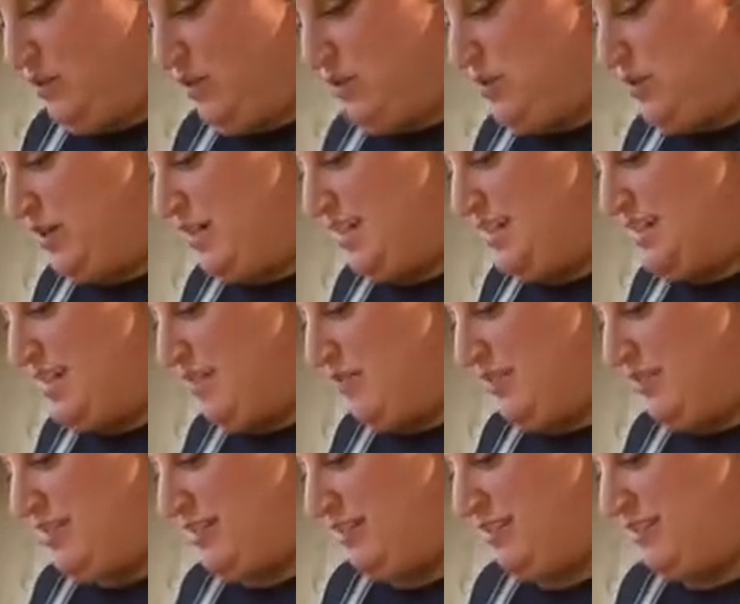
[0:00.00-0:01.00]
Which one eats
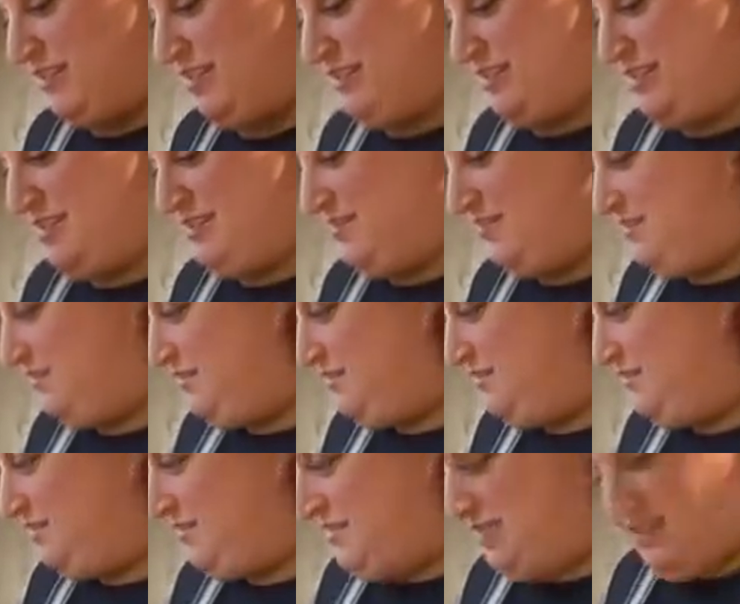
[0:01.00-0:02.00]
everything?
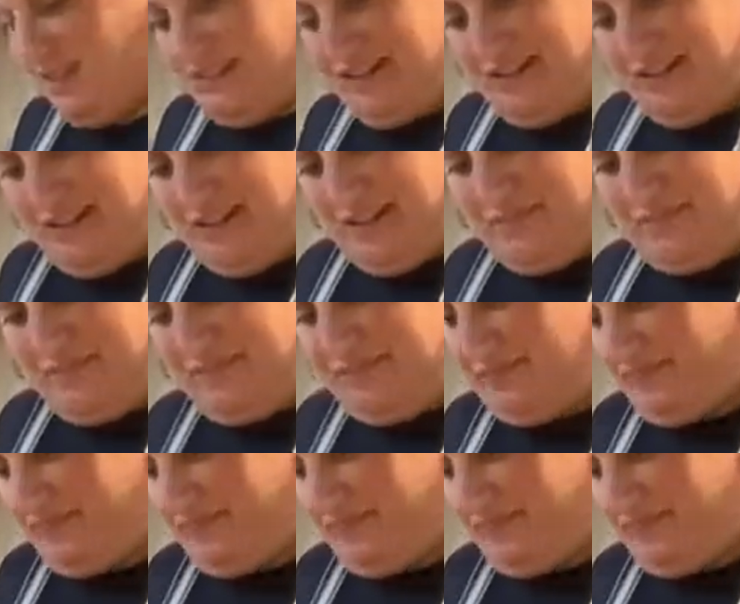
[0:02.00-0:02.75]
Him?